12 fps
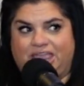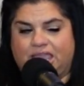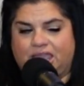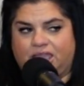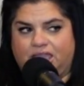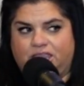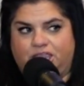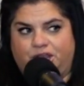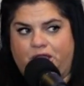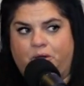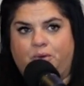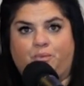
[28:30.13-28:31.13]
Like,
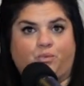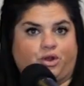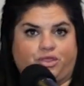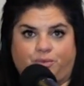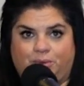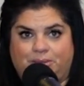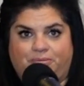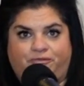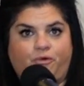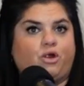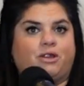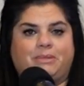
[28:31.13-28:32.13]
where the week
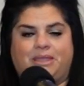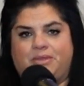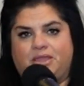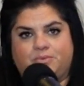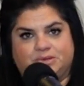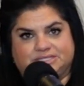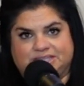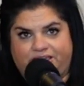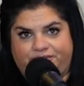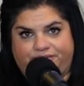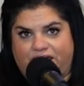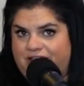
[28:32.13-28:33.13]
before, maybe it was
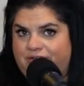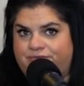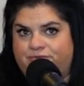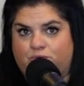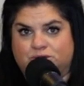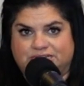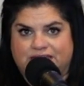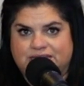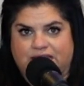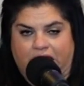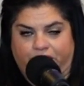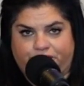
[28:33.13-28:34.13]
like $5 or
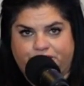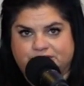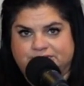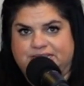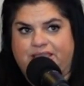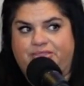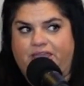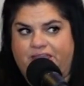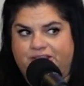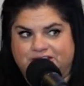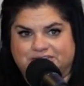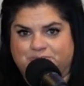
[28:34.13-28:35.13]
$10. And
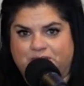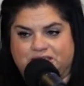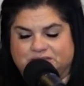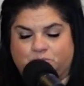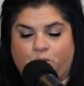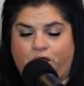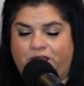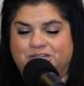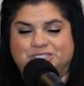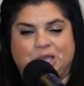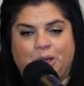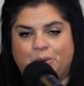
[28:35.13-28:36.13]
then this week it's
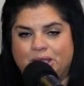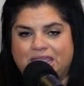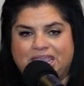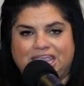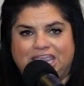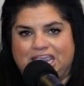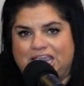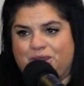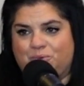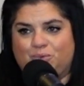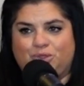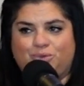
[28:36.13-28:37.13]
$1. So
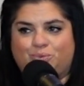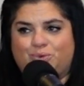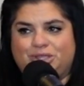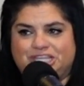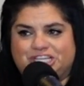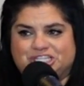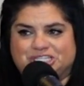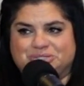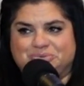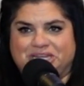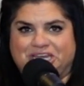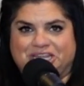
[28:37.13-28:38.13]
you really just
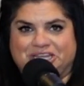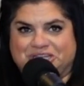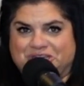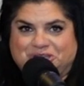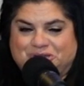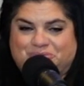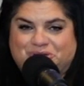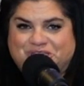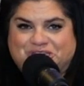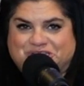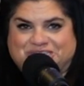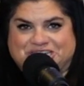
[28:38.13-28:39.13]
need
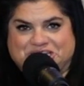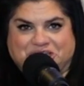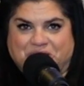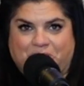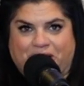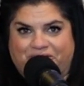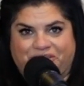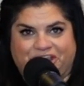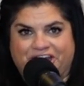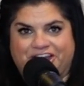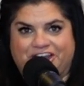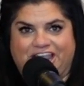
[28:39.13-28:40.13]
to go out
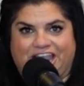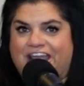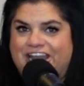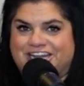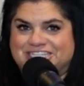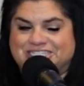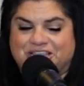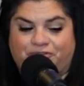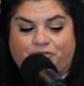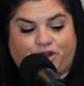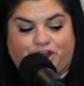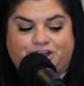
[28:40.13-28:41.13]
there and see
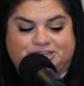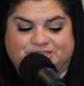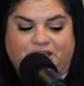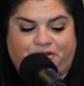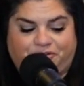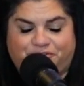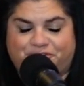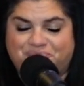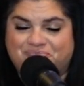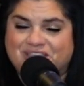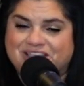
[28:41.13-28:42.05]
for yourself.